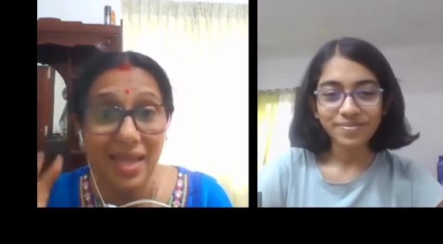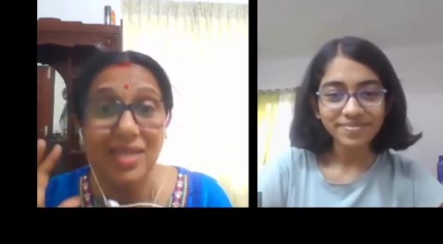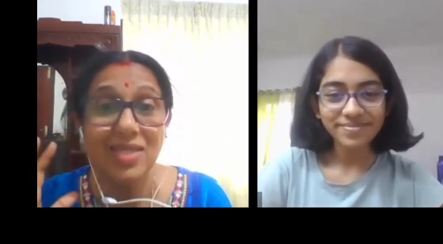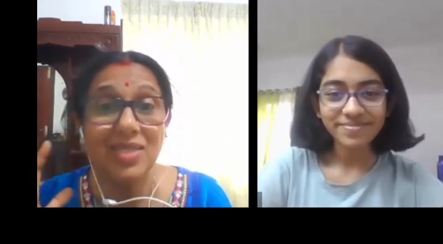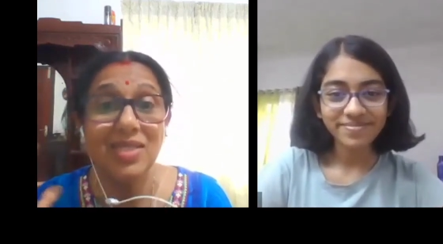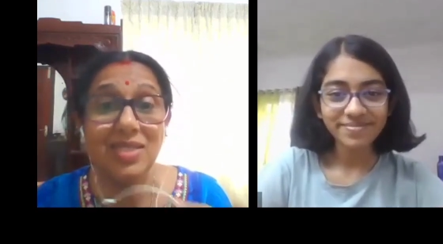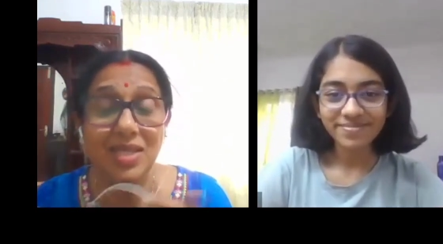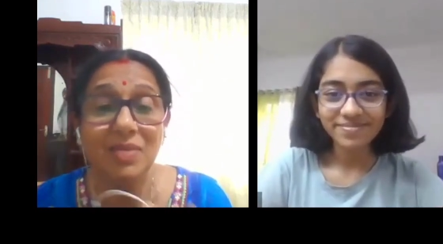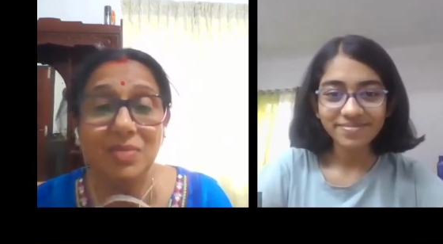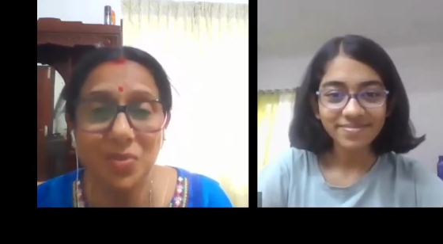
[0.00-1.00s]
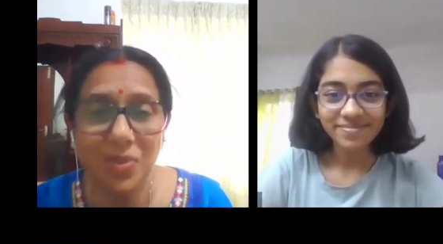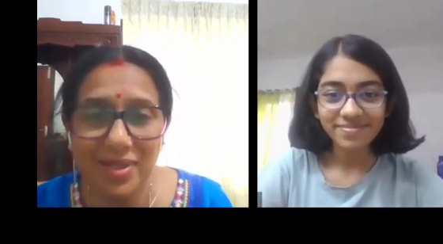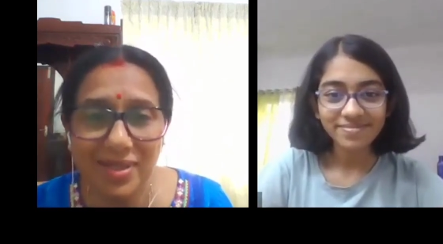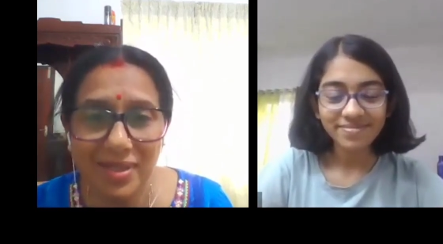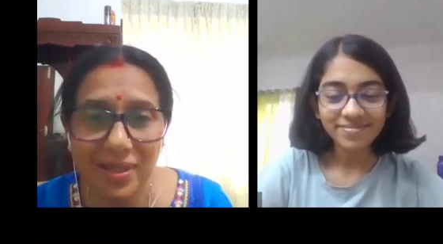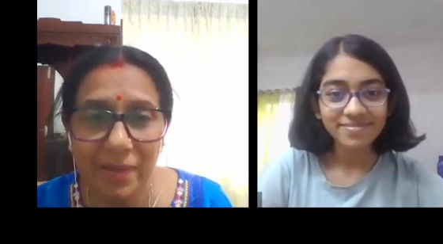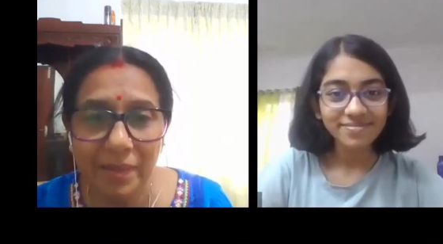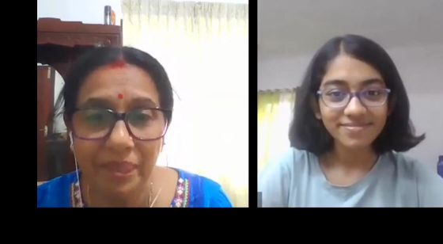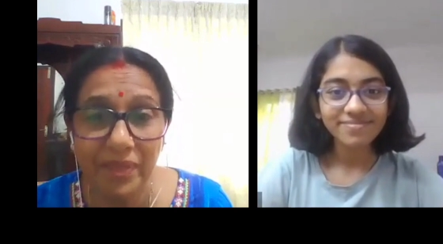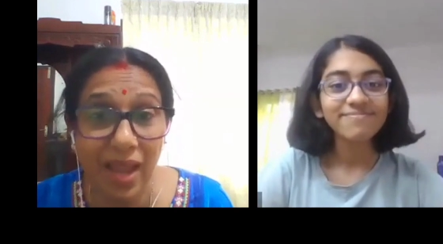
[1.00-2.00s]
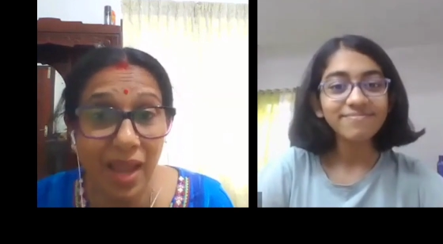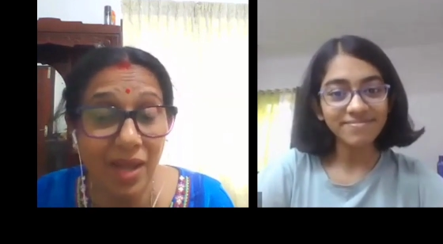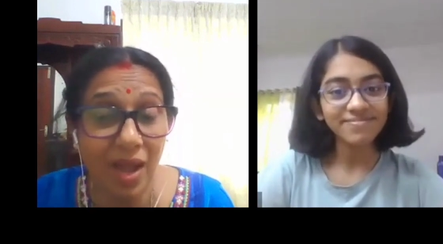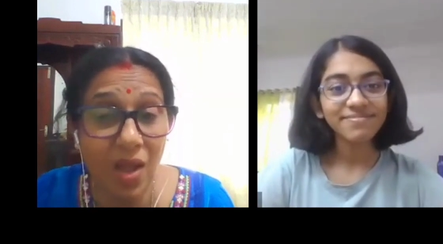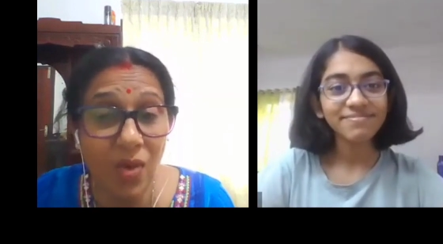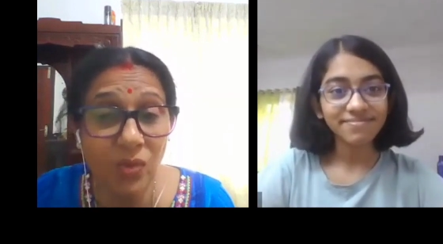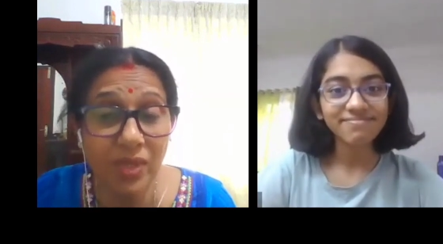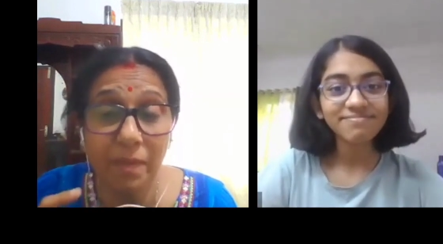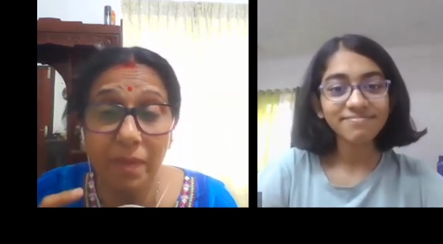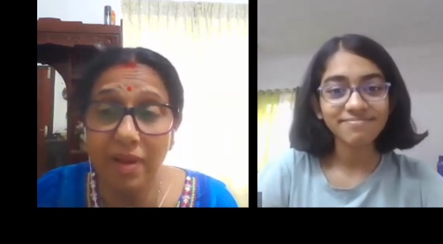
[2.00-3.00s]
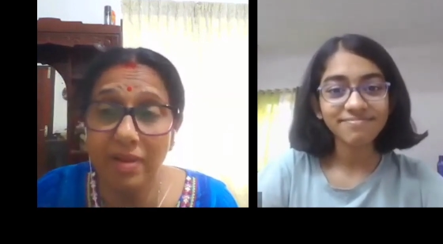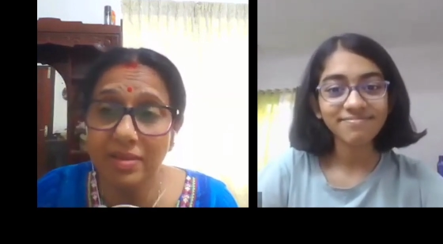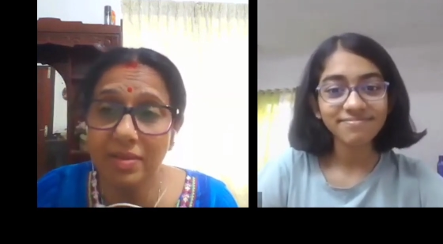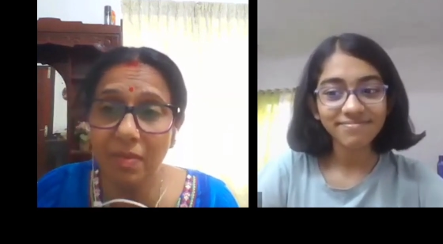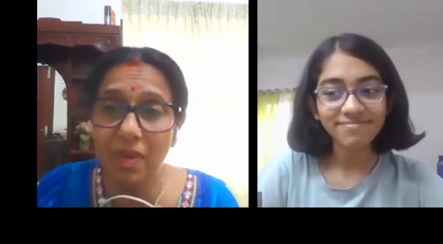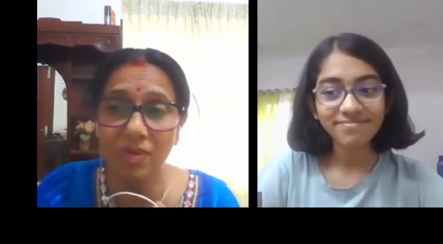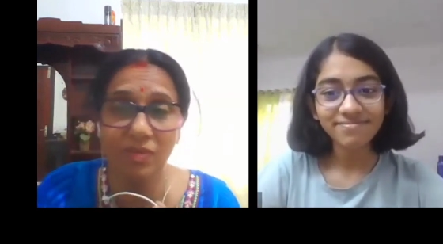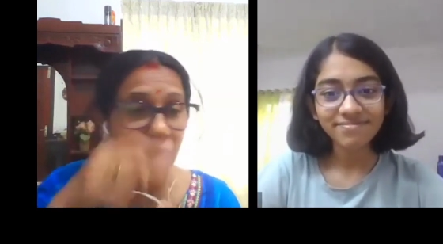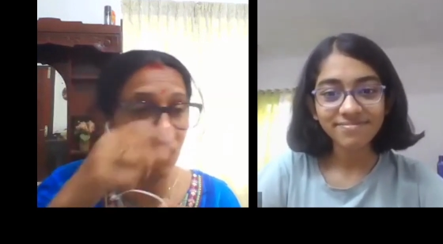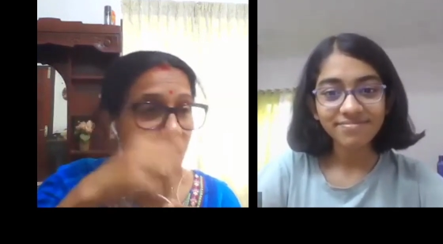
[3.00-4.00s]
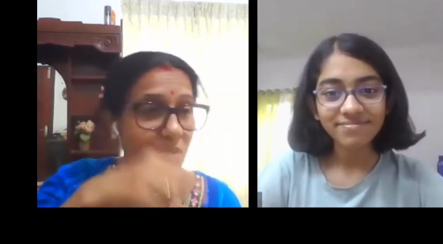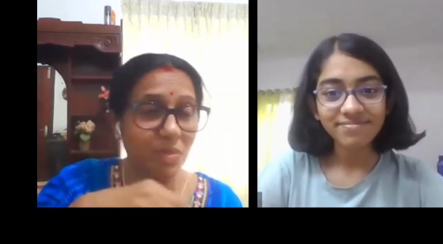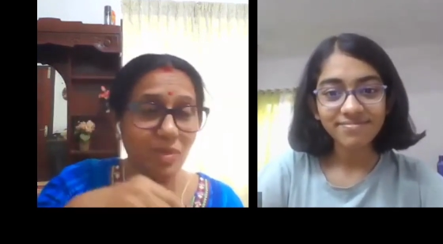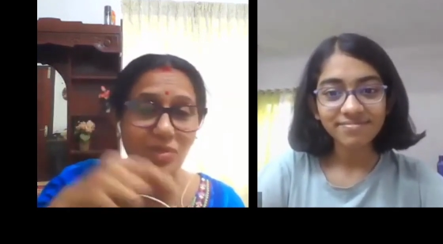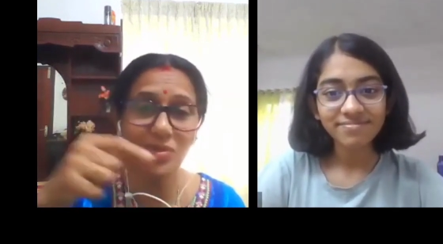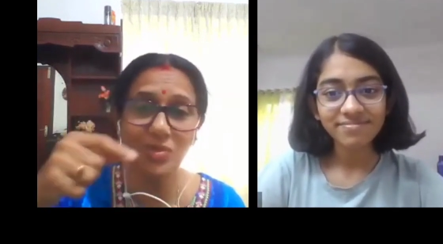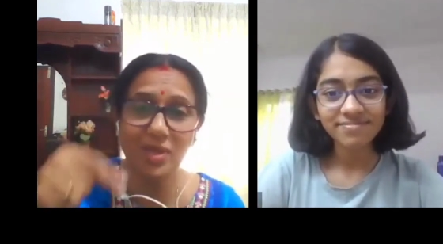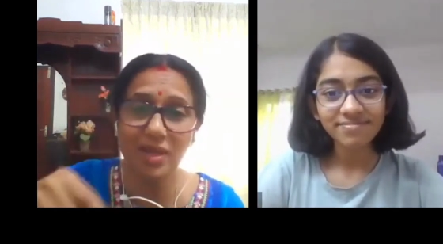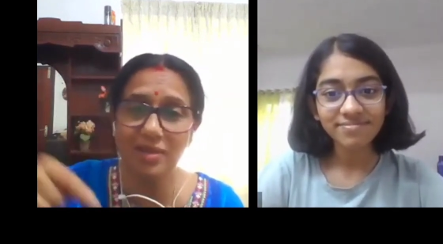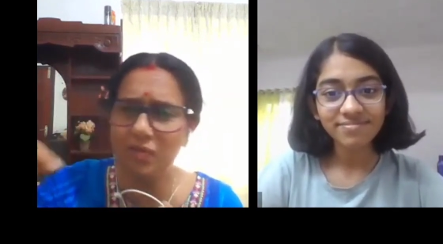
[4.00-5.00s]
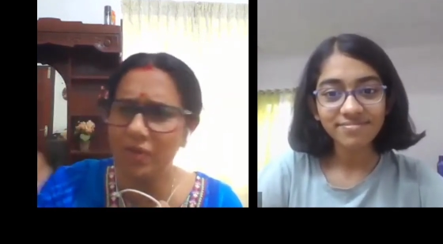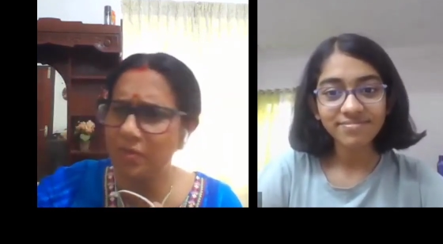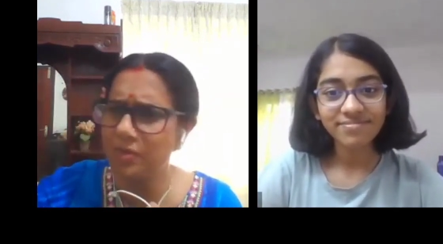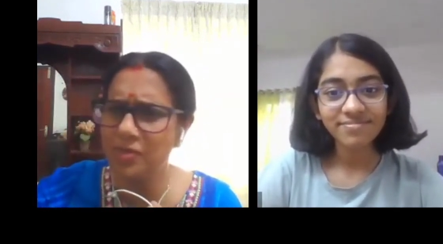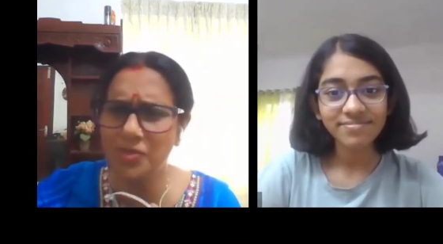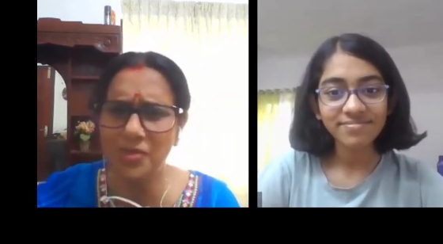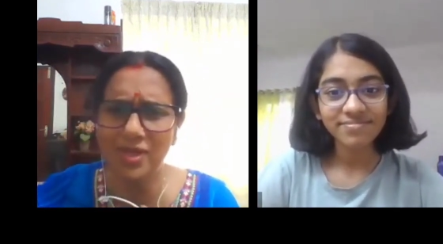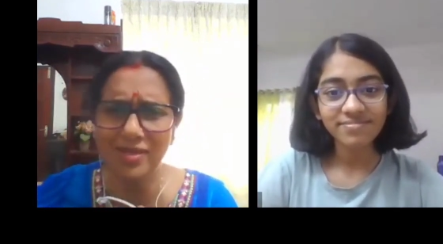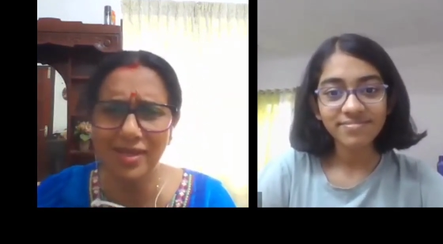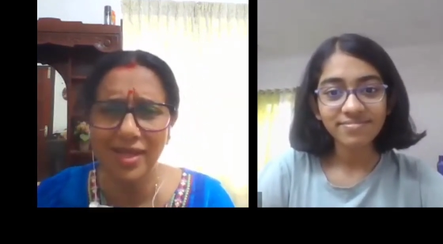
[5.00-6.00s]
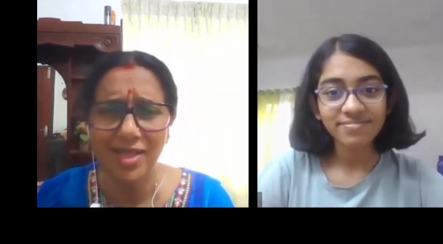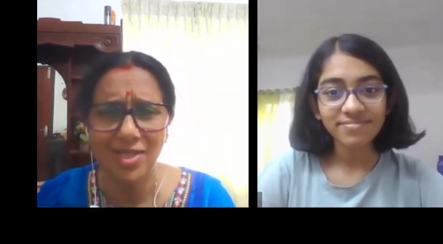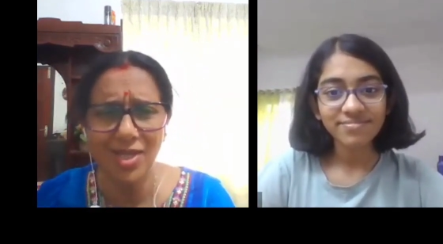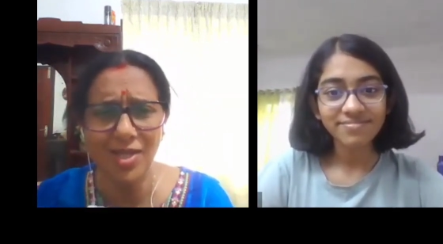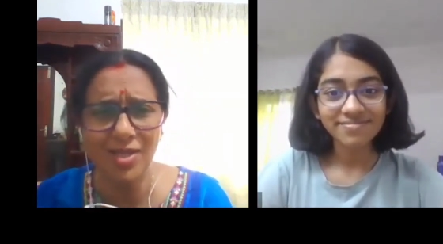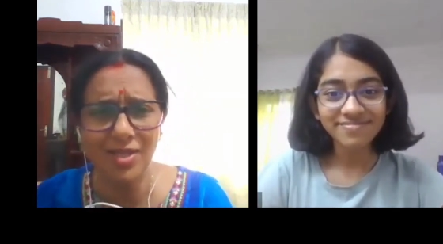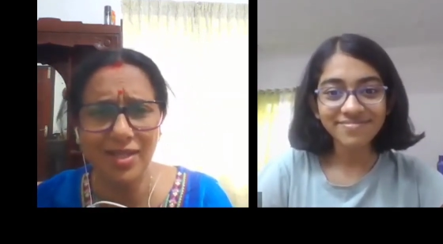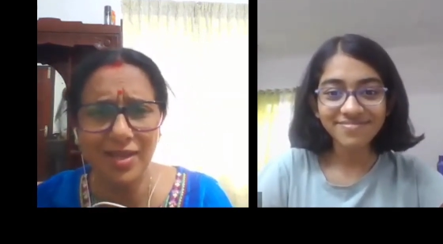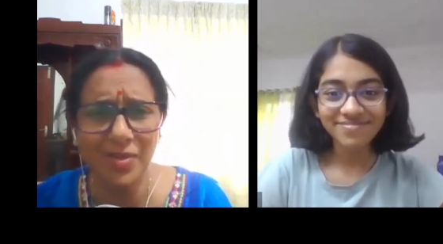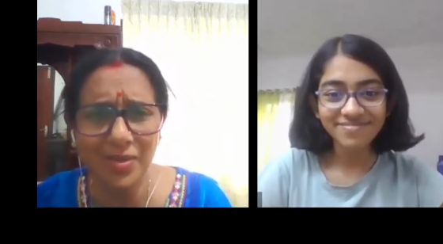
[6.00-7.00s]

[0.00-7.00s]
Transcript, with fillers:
Speaker 1: It's the team spirit and how they pass the ball from one person to the other, one person to the other, till, you